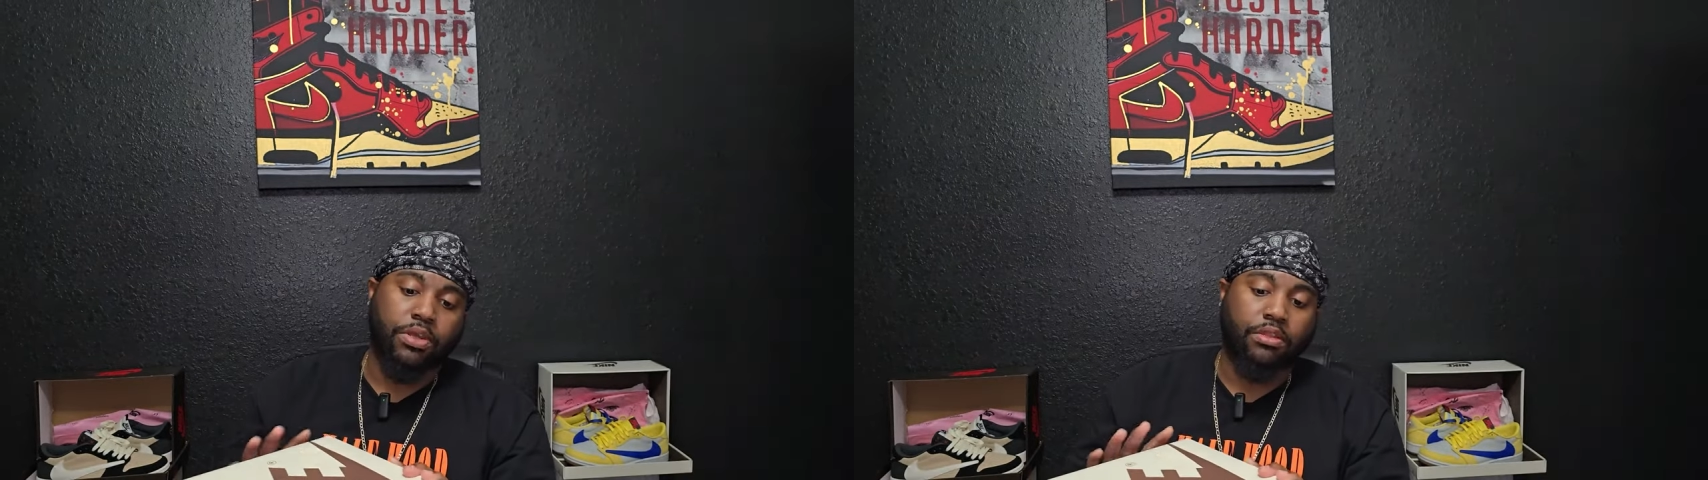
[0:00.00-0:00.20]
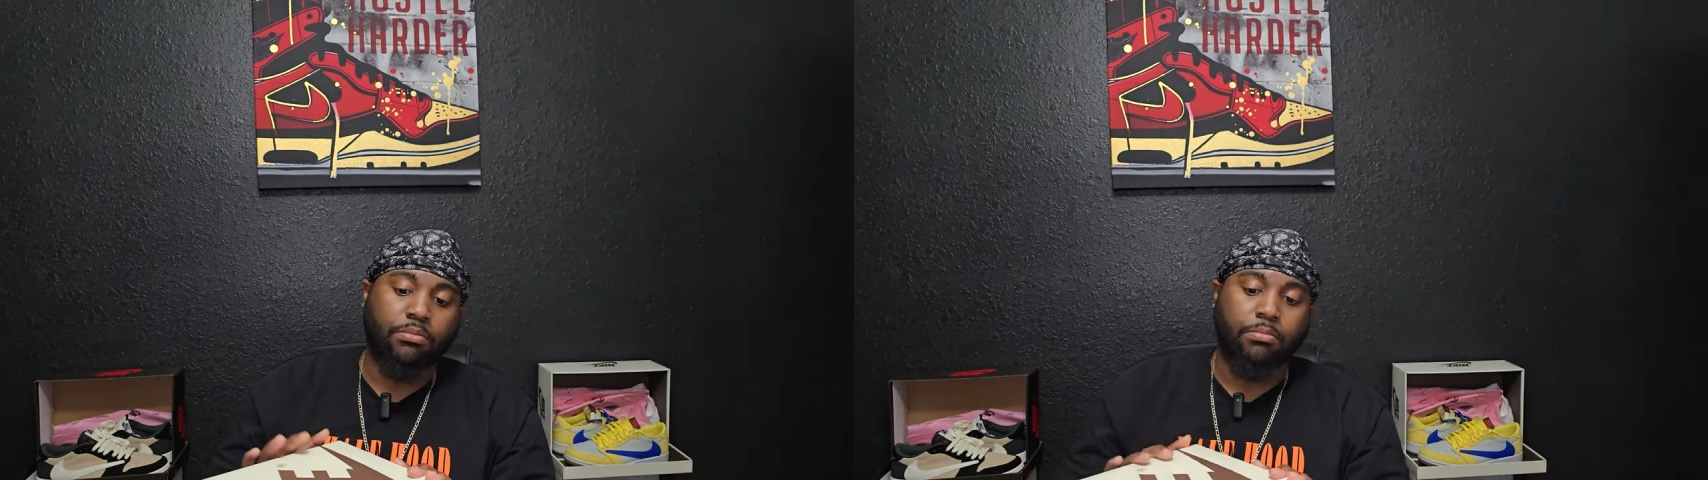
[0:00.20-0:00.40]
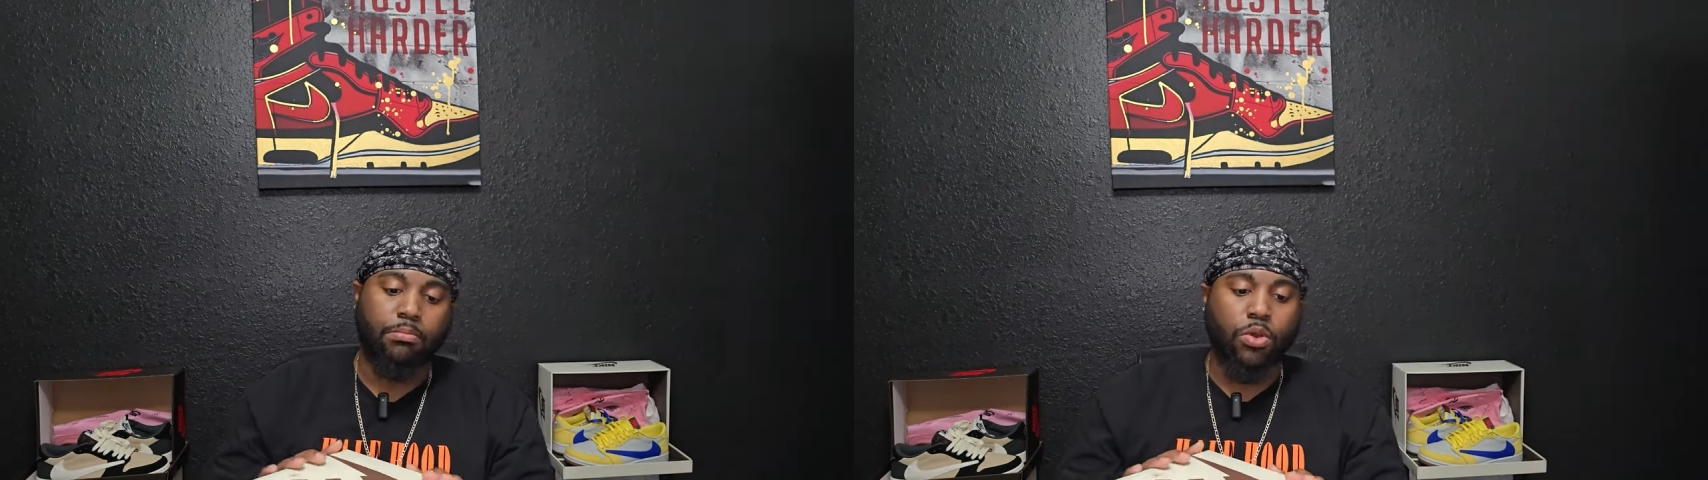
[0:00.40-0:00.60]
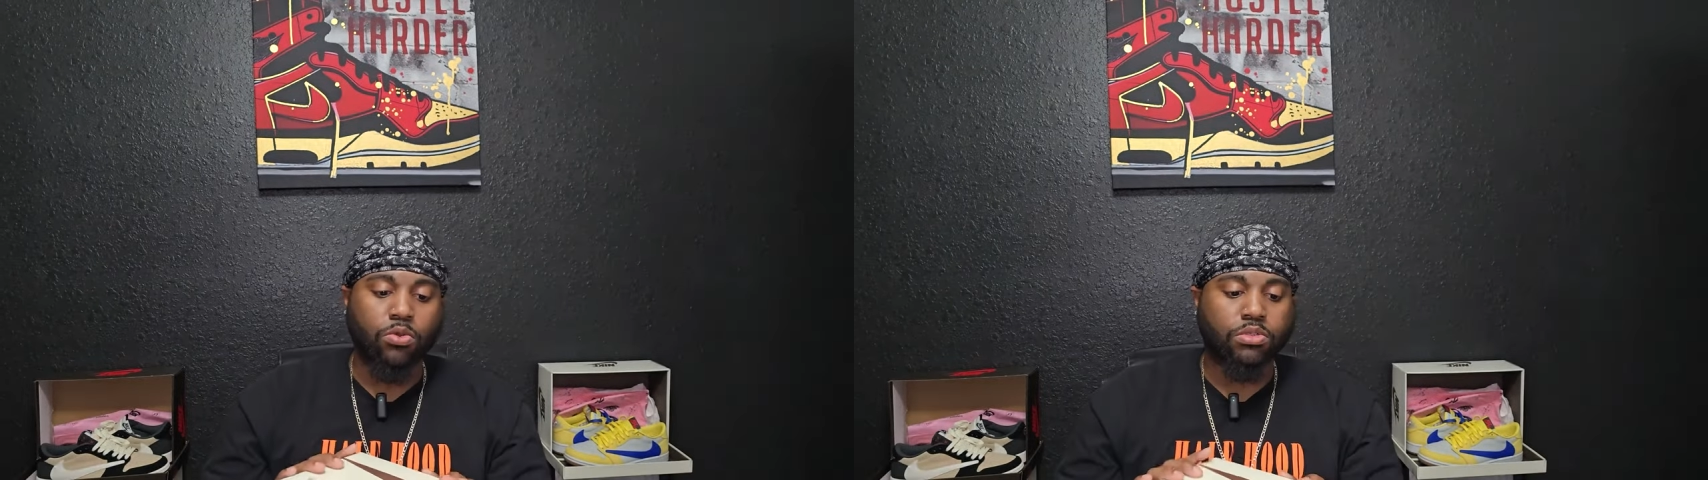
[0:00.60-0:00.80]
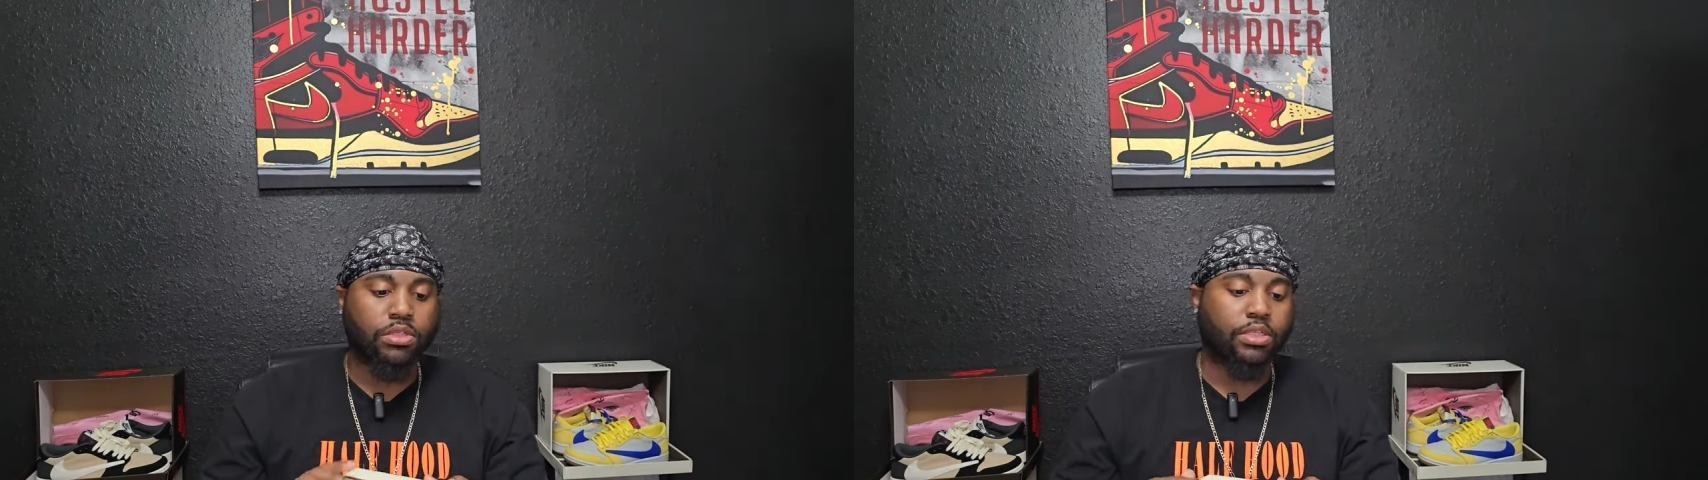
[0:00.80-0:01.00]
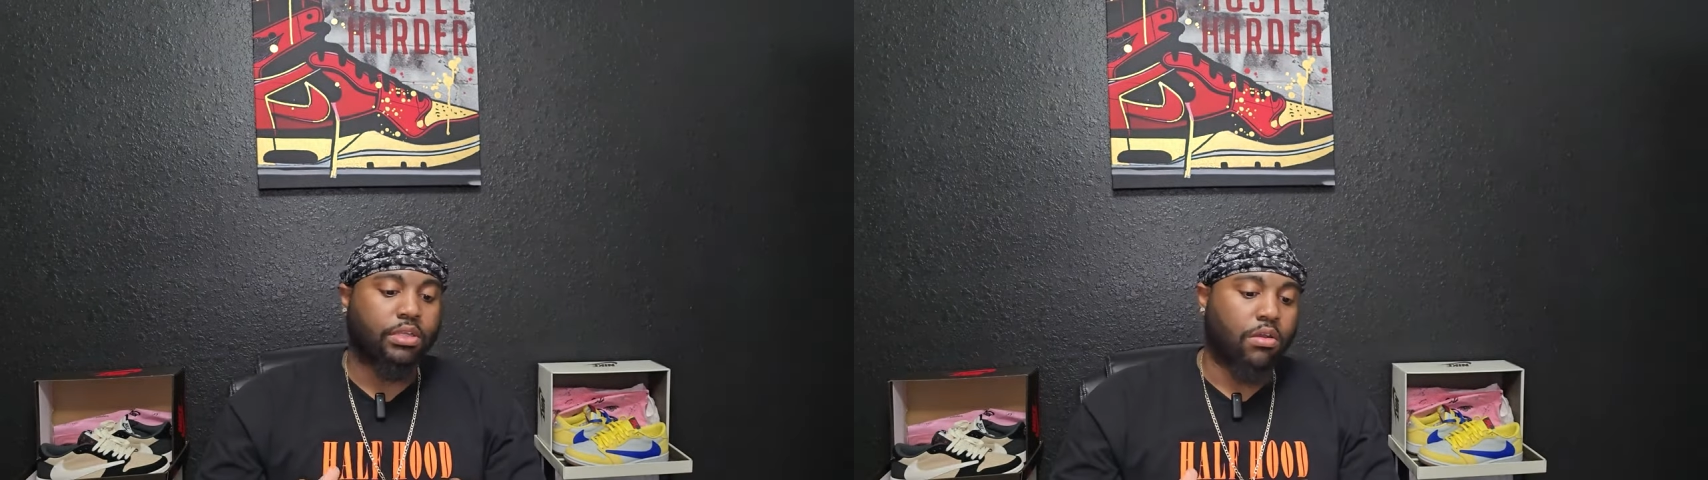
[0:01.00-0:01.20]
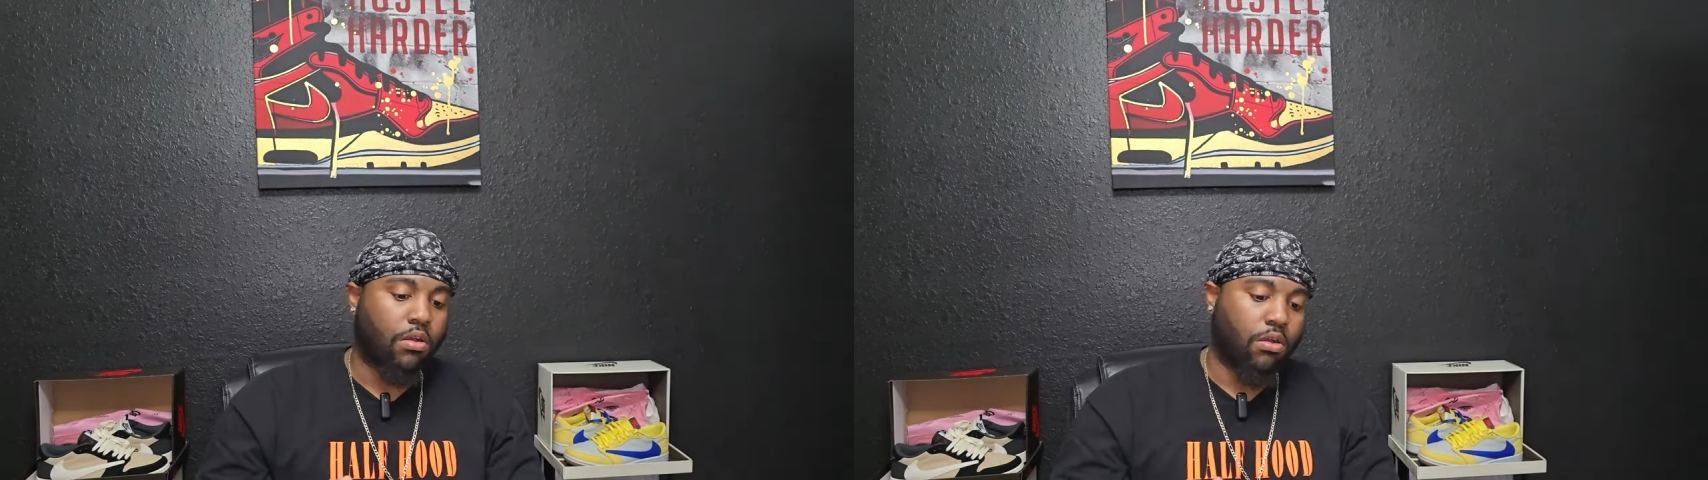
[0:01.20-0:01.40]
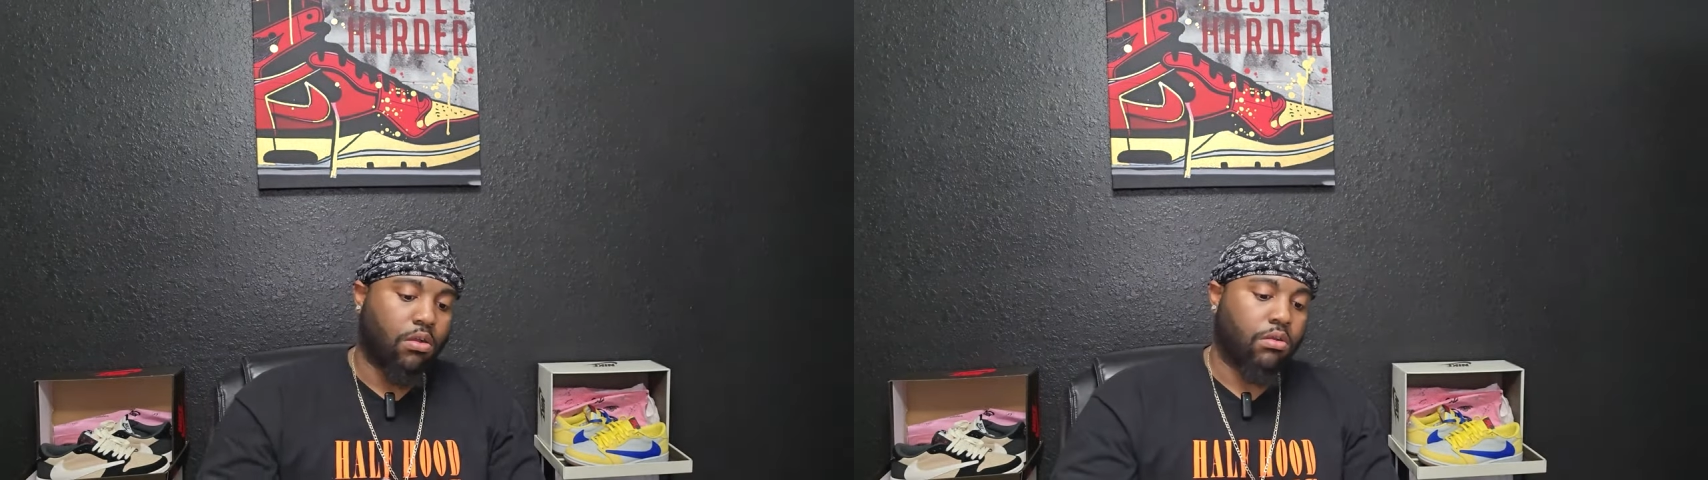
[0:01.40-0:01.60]
with mostly
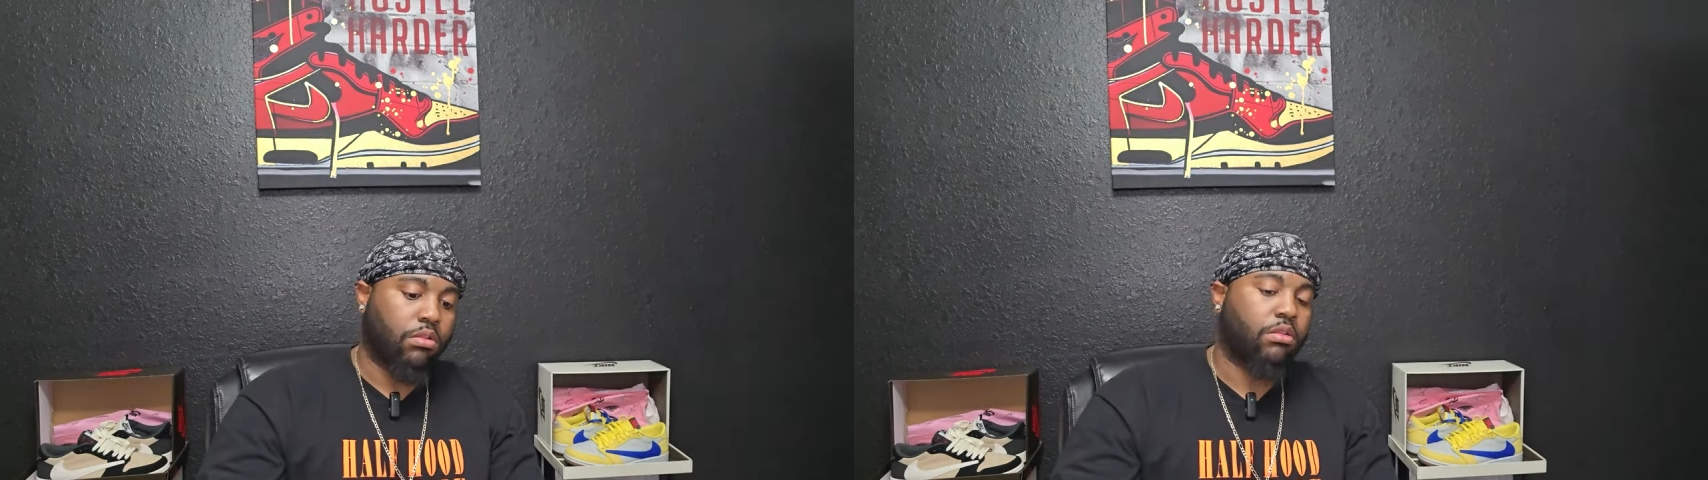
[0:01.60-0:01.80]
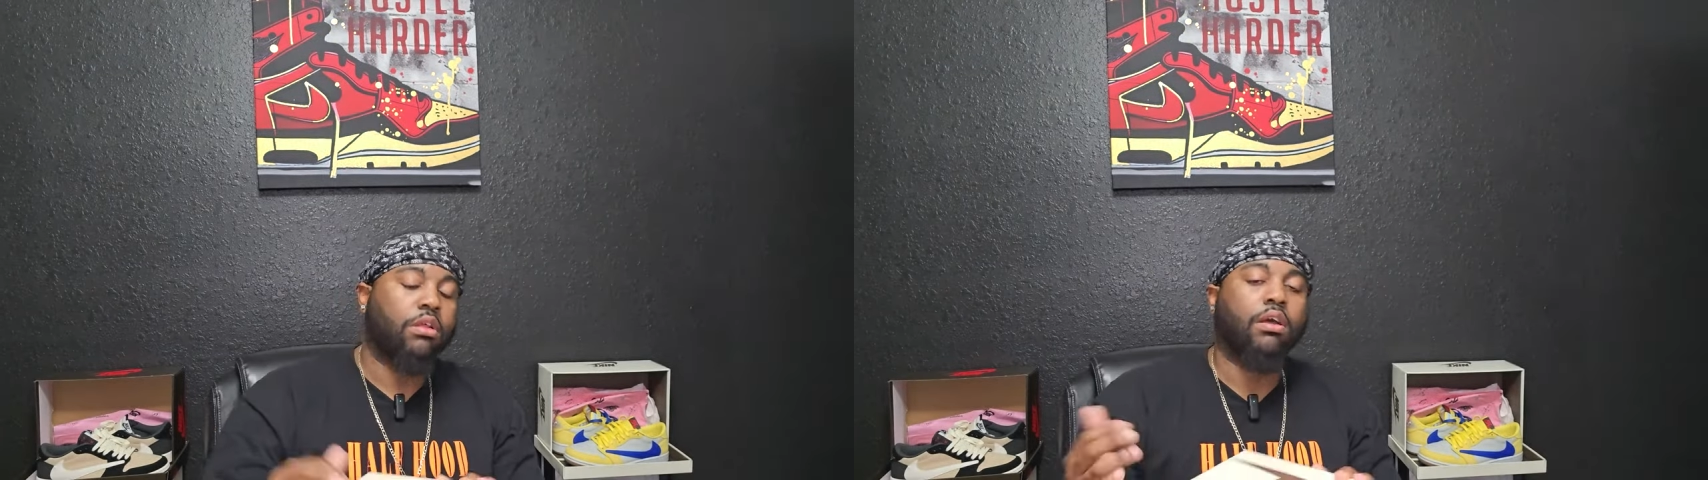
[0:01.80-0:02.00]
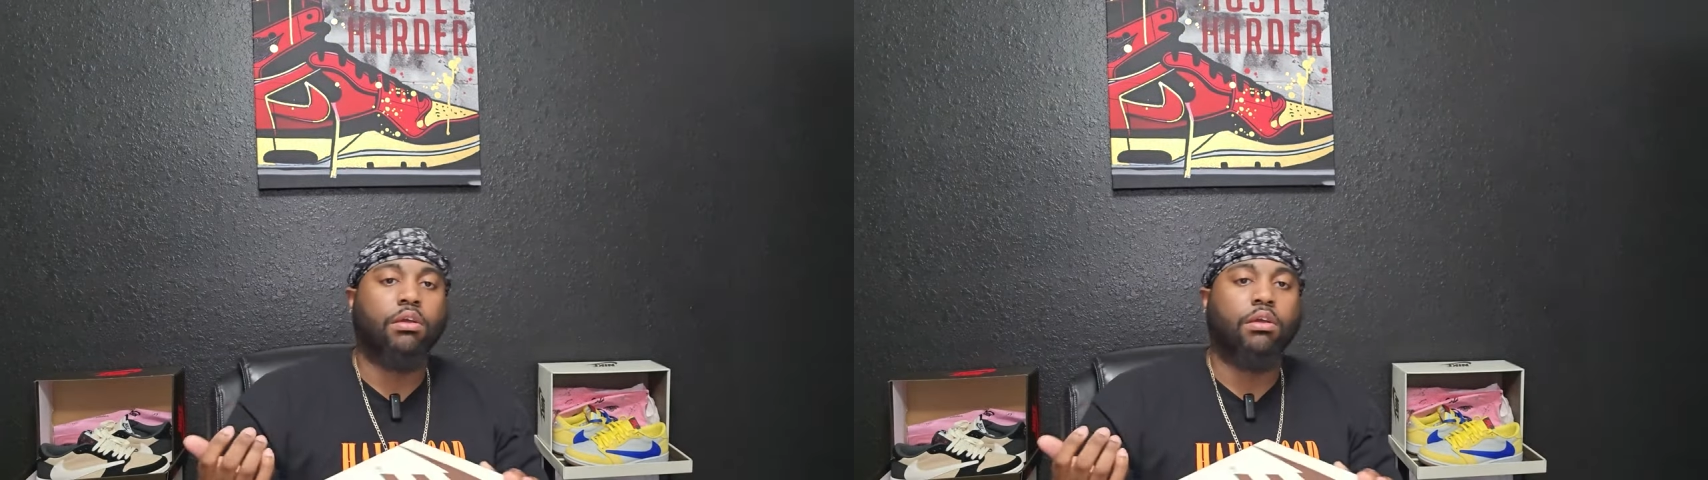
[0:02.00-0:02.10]
all